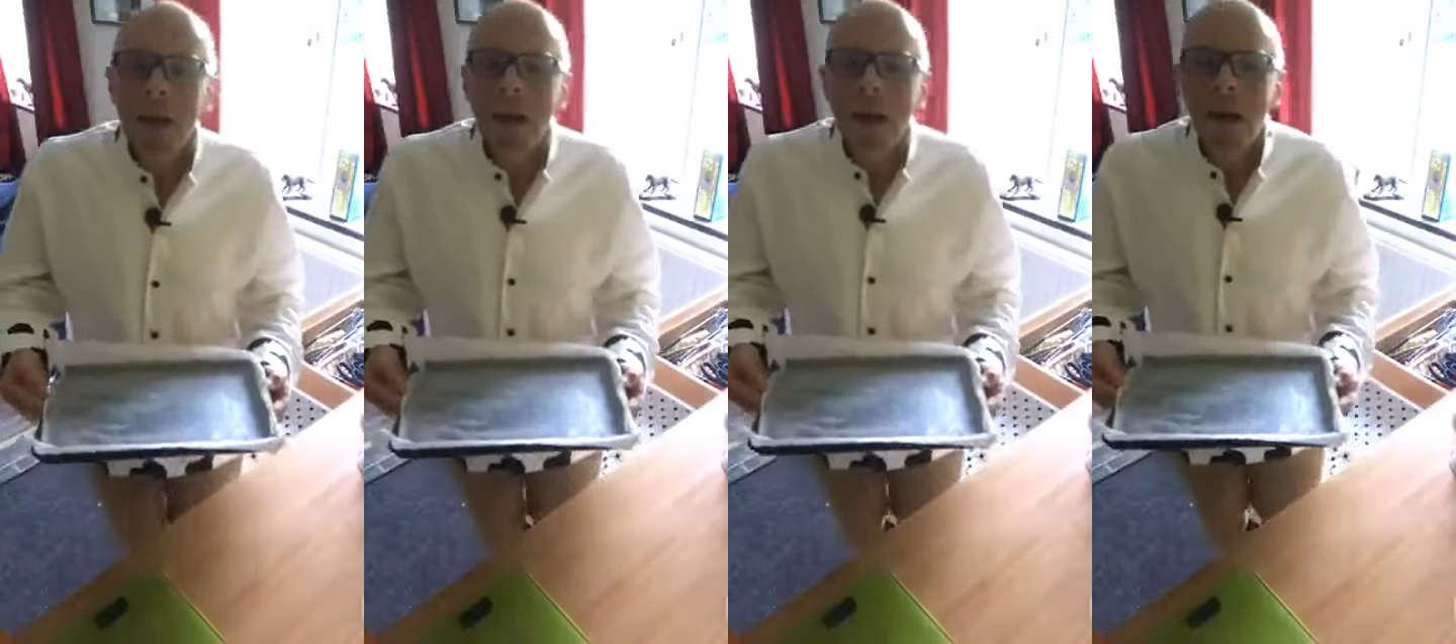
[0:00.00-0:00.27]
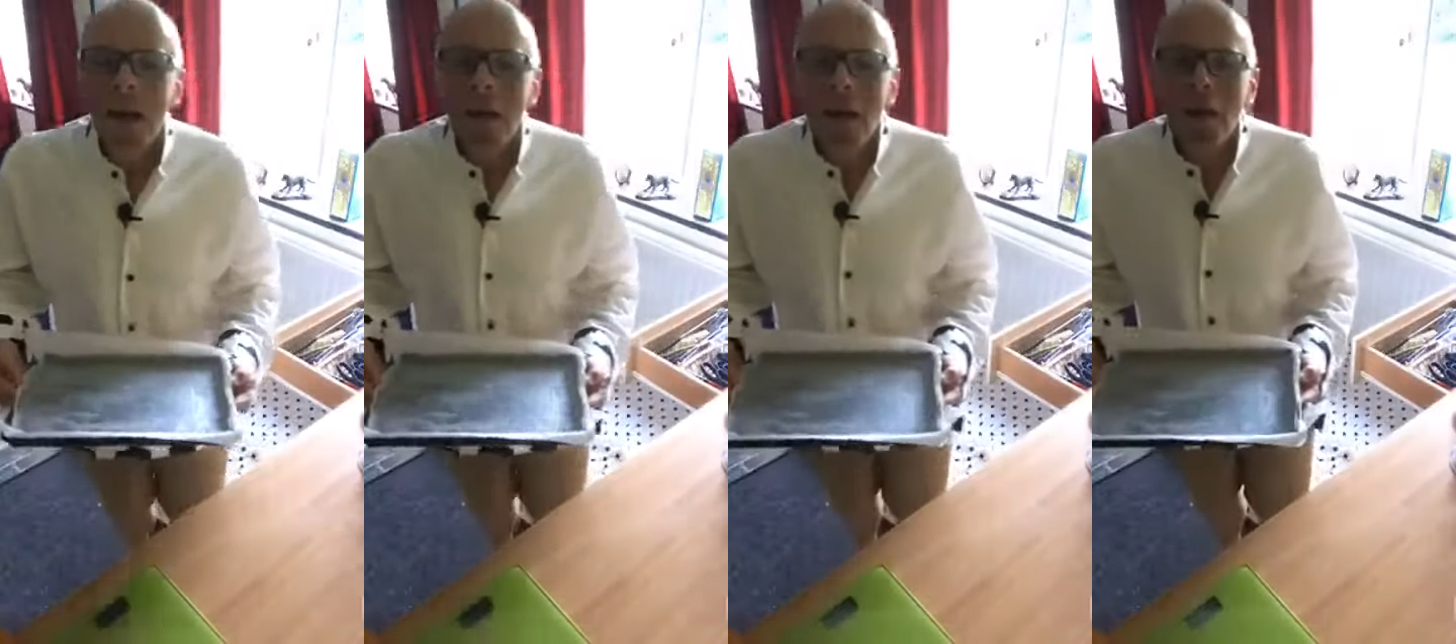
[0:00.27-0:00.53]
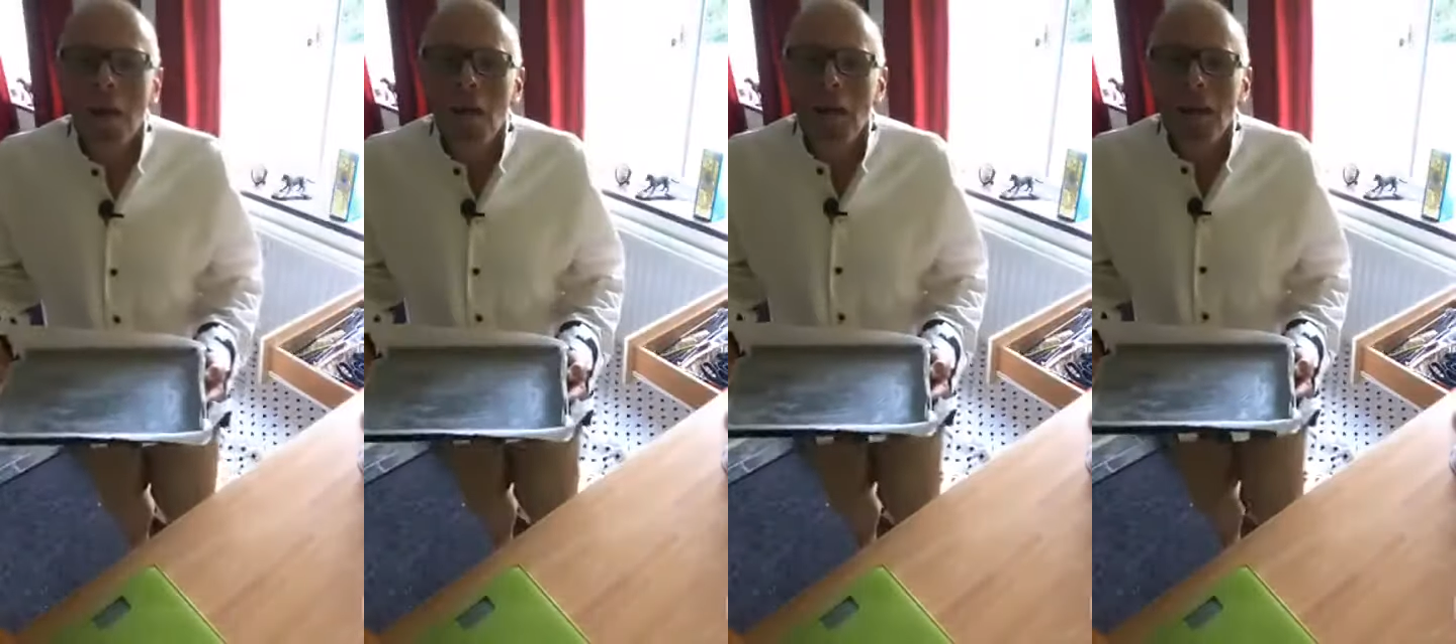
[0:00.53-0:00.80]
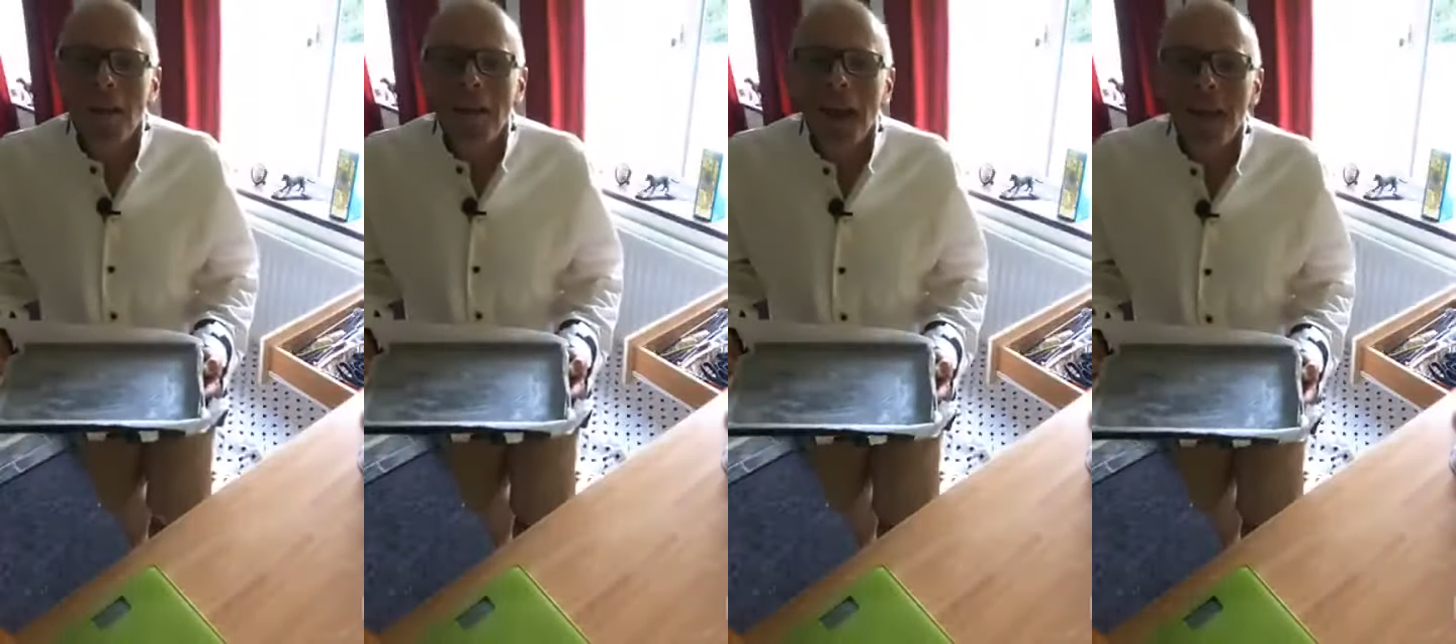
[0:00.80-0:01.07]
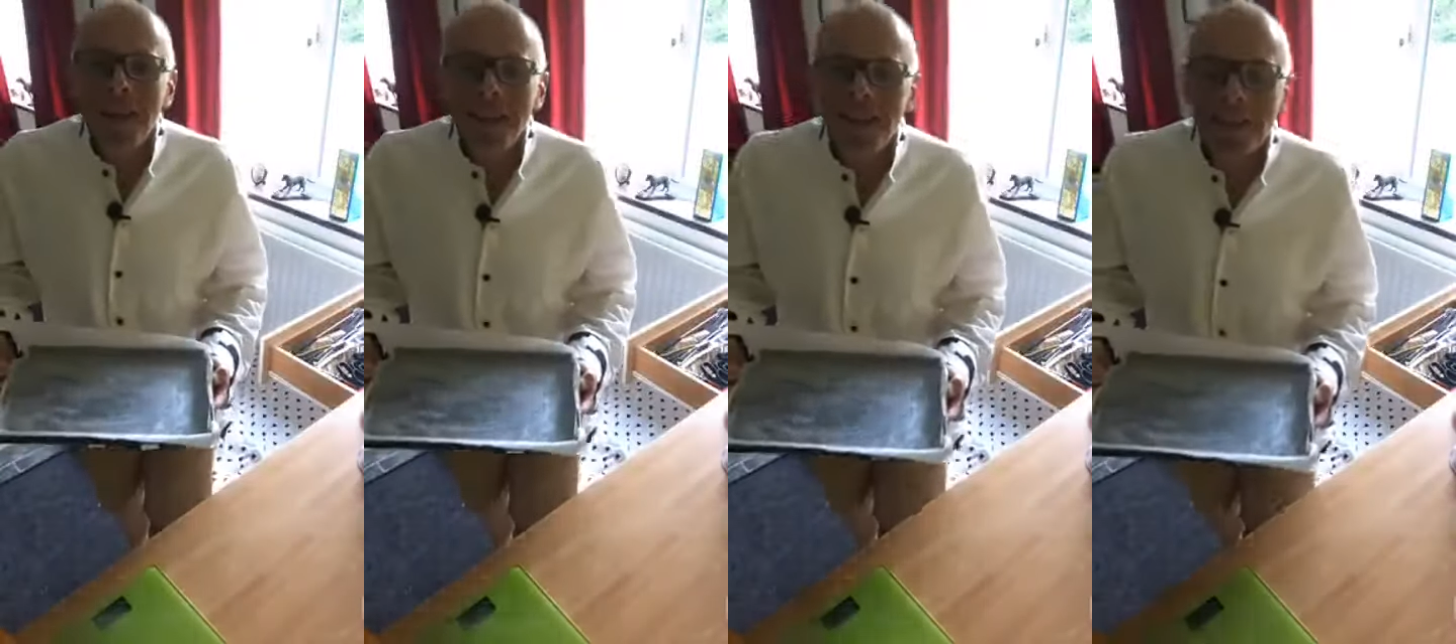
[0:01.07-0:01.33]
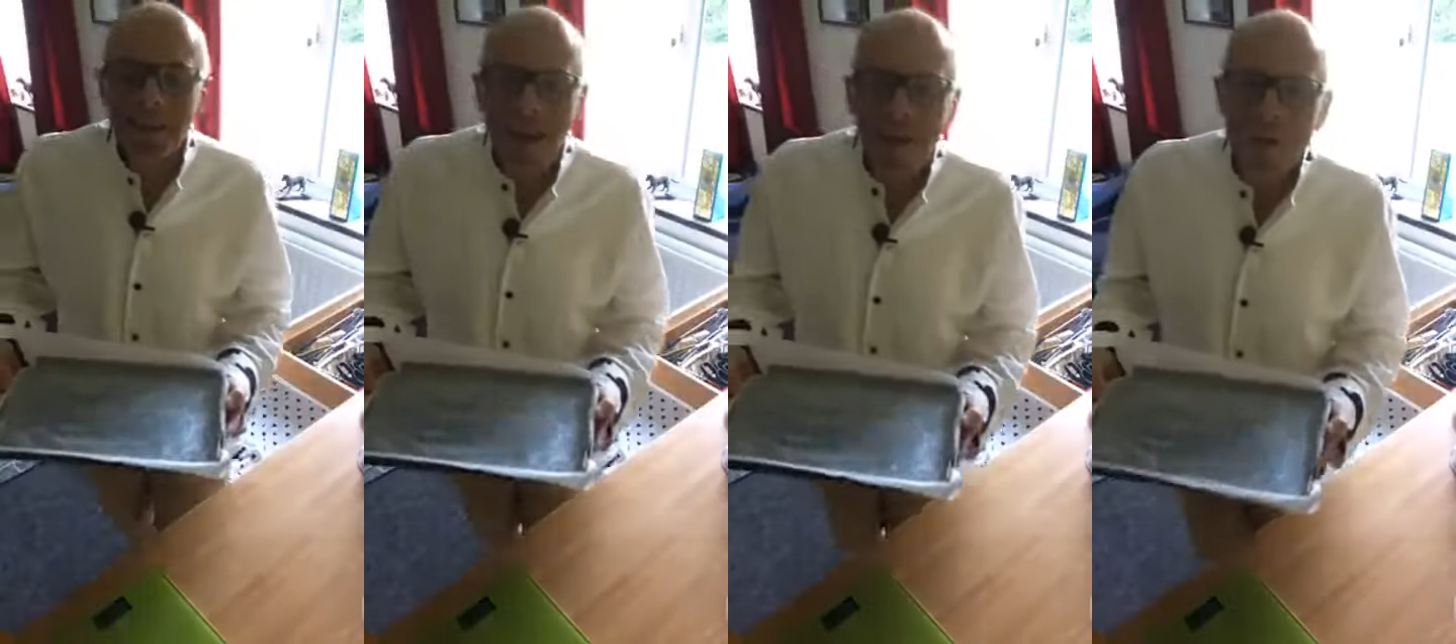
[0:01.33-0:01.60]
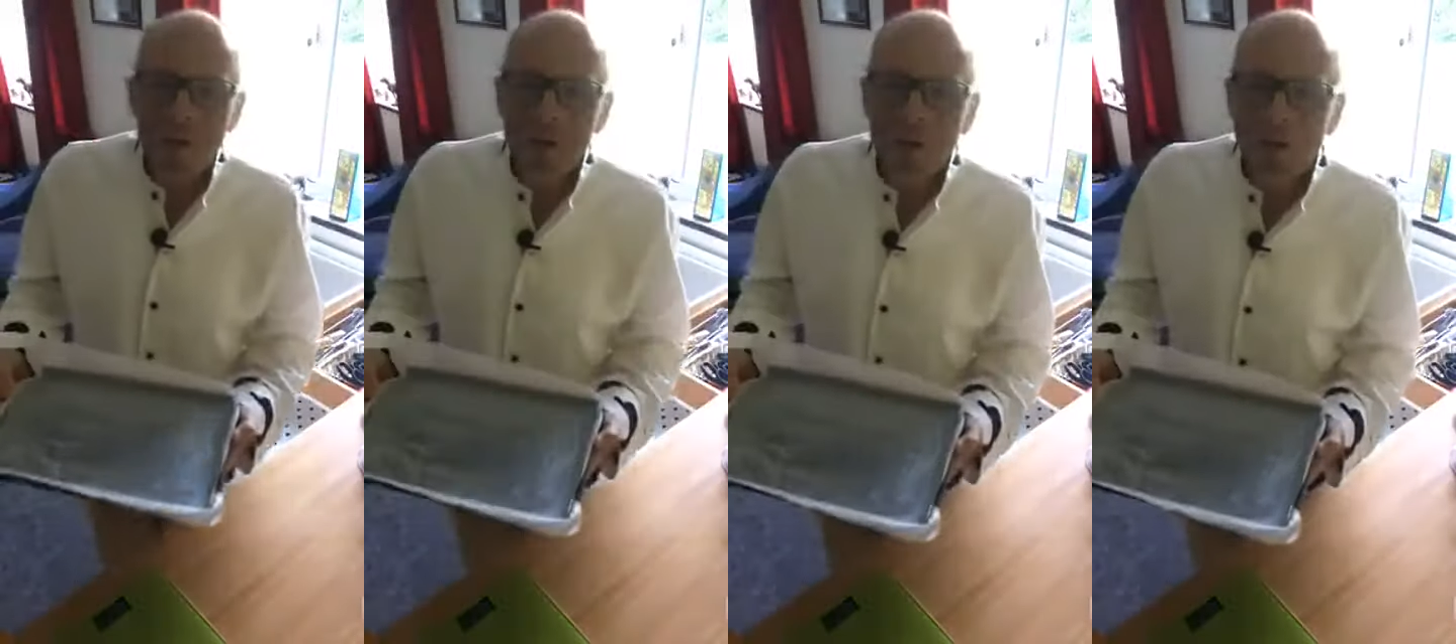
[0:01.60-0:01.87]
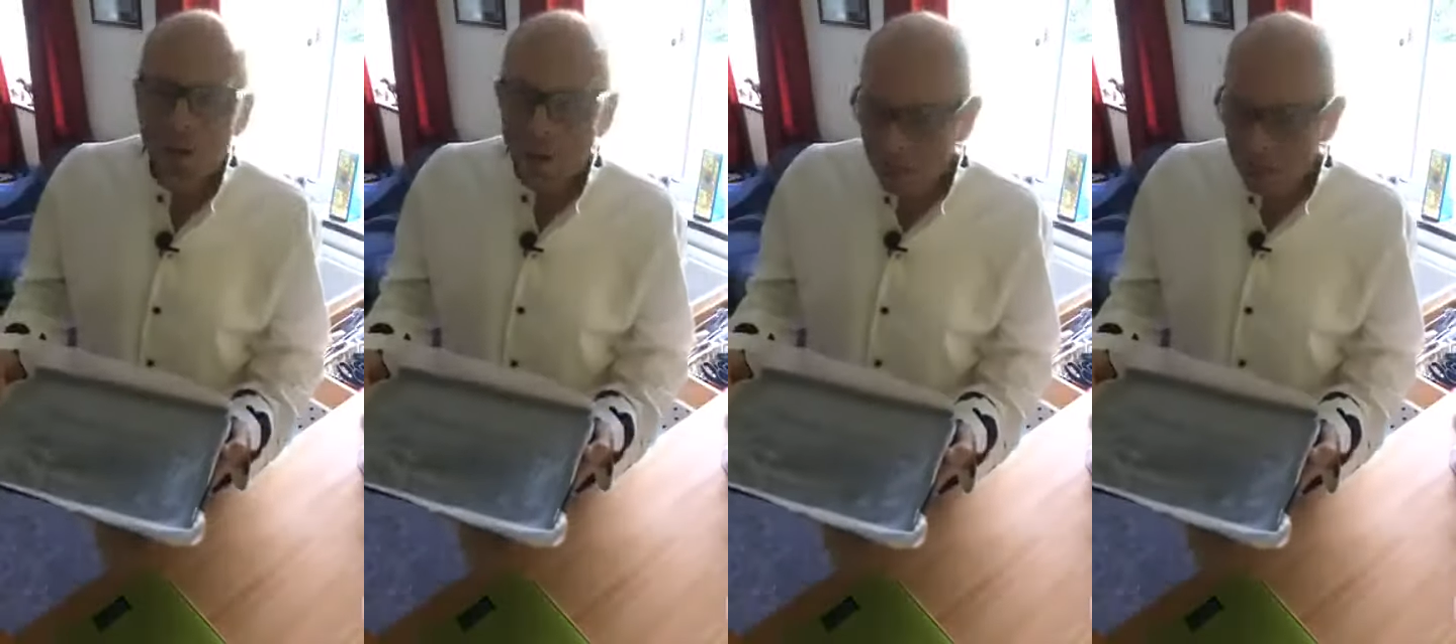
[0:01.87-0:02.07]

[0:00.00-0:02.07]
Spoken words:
hello Holly and Nathan, how are you this